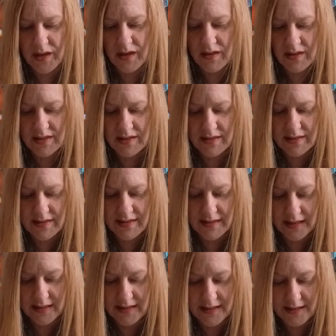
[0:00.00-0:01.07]
This is
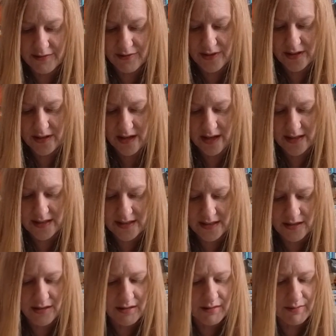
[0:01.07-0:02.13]
a different eye
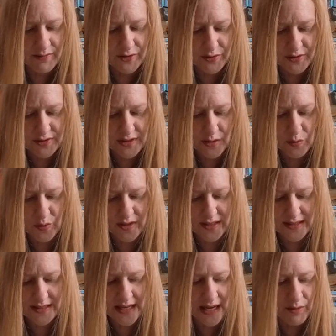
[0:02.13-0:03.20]
serum. So it looks like one
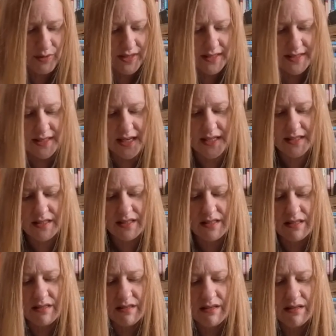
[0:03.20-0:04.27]
is day, one is night.